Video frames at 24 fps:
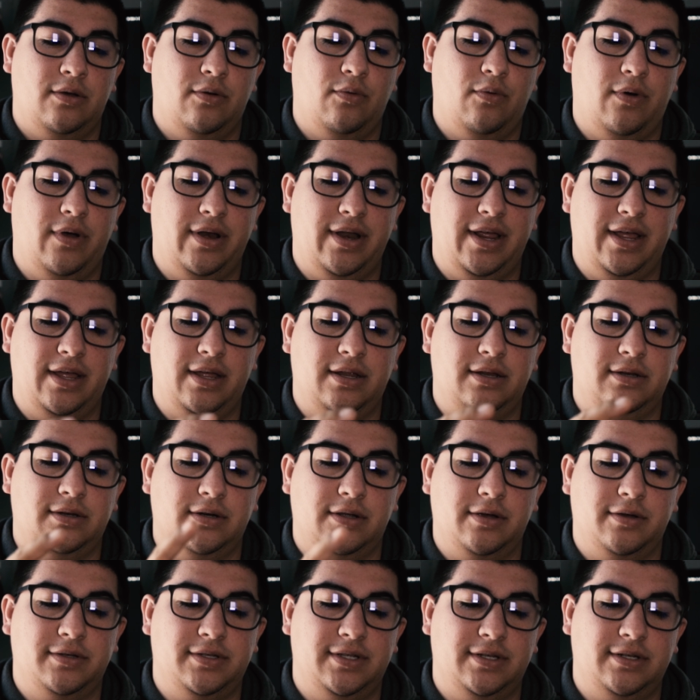one
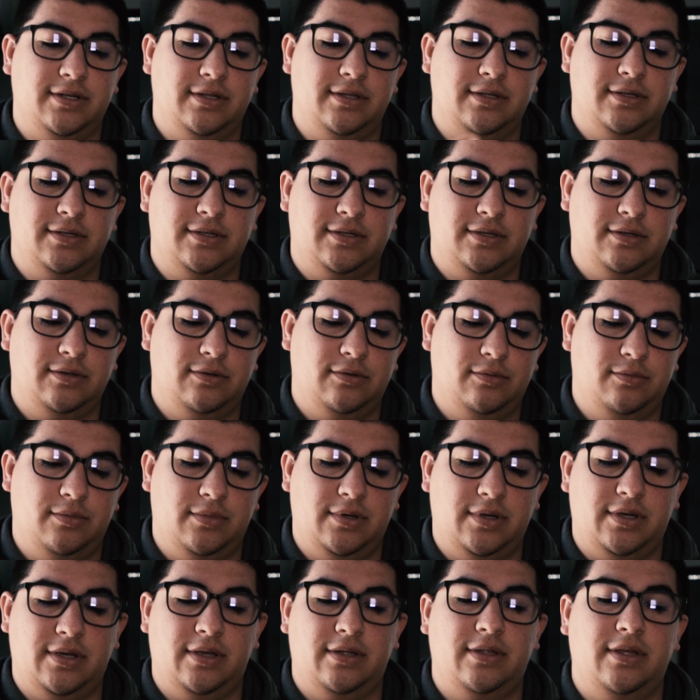end goes into the
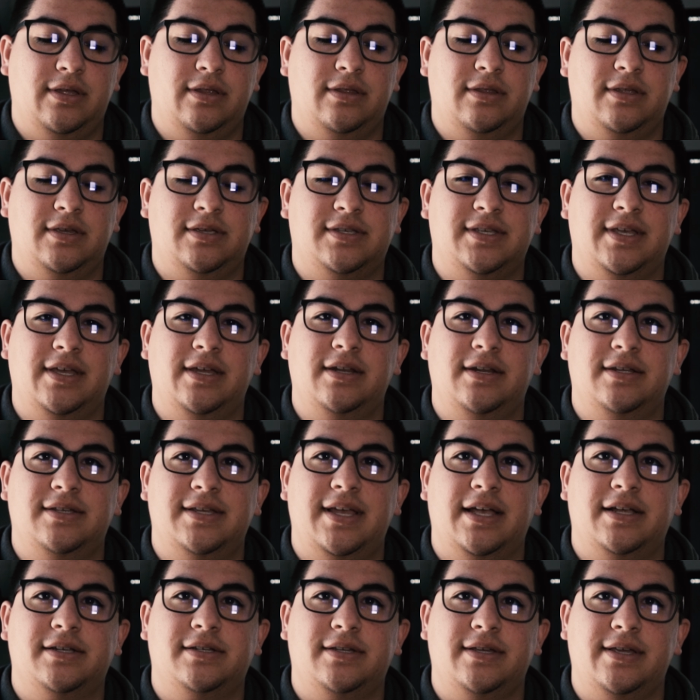Zoom, and then this end is
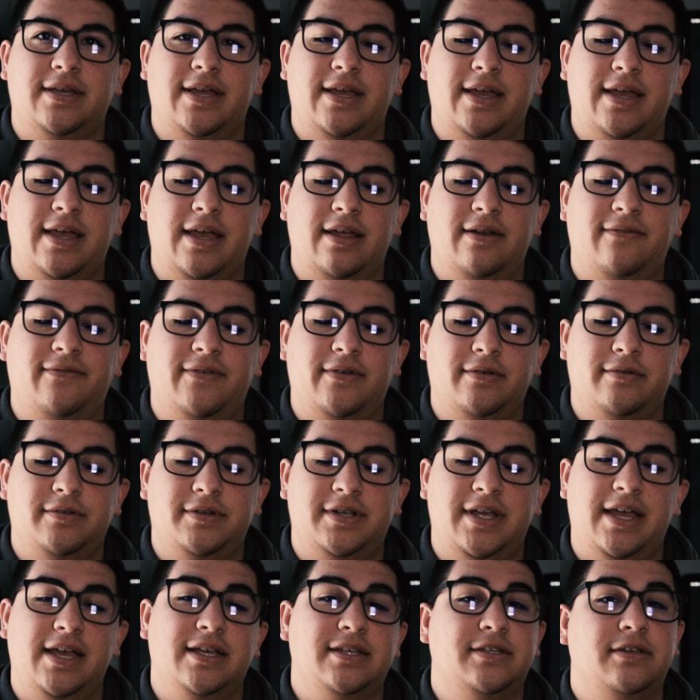actually a headphone
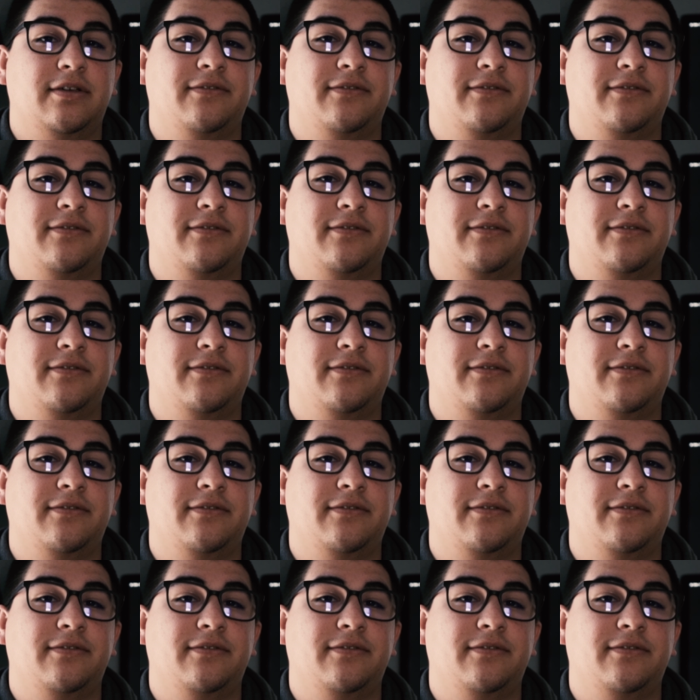jack.